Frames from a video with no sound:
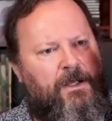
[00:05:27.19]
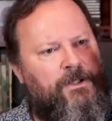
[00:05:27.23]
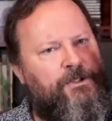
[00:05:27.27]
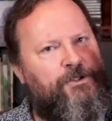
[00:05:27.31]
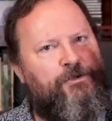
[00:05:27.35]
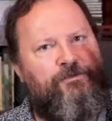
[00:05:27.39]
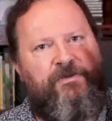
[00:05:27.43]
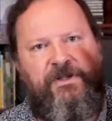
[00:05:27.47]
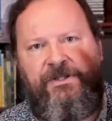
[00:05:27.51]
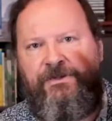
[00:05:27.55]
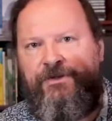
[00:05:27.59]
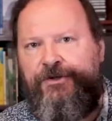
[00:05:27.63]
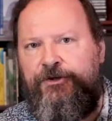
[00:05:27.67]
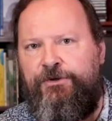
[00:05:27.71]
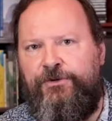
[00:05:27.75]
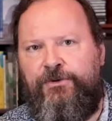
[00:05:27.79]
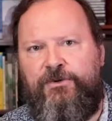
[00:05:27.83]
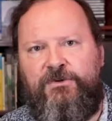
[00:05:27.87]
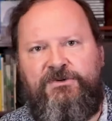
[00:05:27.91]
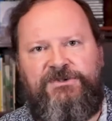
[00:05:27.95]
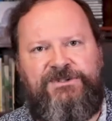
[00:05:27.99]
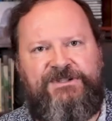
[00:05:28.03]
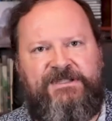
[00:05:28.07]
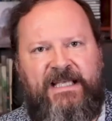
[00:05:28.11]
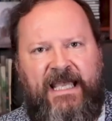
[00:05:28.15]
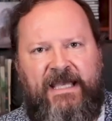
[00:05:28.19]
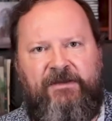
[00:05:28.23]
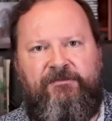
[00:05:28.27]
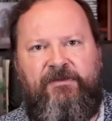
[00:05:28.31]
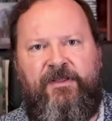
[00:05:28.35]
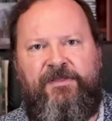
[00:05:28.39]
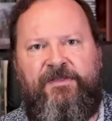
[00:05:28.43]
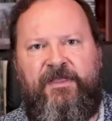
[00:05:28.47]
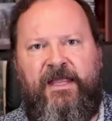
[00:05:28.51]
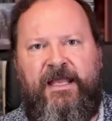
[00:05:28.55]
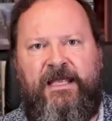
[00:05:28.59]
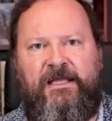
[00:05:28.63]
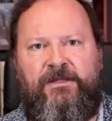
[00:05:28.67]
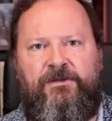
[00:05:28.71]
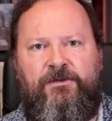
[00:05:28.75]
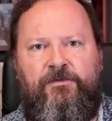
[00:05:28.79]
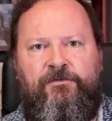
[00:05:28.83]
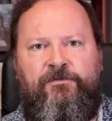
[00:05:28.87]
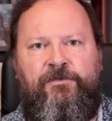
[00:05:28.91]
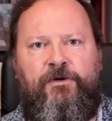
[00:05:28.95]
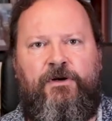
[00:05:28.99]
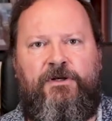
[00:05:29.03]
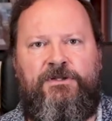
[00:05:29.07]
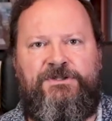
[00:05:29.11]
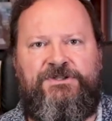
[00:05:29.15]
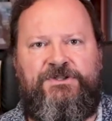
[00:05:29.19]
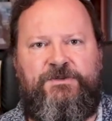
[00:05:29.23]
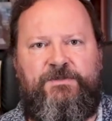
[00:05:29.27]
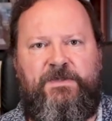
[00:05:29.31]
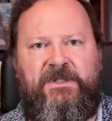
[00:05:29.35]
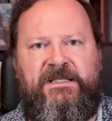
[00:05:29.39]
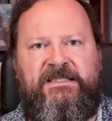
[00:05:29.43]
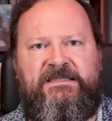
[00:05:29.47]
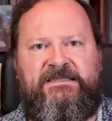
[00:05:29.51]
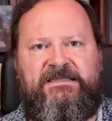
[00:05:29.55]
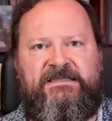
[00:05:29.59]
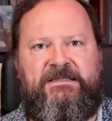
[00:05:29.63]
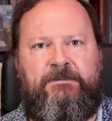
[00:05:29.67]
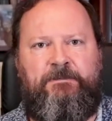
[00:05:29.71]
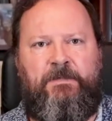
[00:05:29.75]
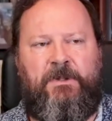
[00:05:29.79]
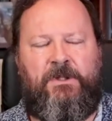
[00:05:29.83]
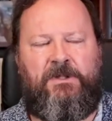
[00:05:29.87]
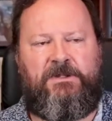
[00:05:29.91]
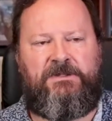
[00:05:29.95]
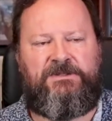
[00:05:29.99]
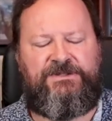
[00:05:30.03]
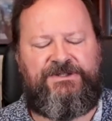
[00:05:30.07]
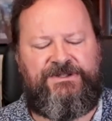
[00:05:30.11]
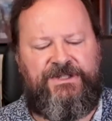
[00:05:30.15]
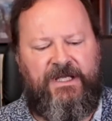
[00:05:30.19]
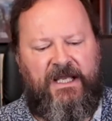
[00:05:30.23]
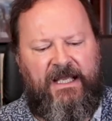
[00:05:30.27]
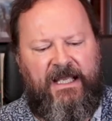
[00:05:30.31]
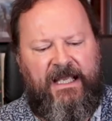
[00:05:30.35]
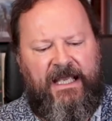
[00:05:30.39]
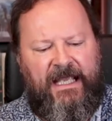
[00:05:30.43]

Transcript: you reduce everything to first principles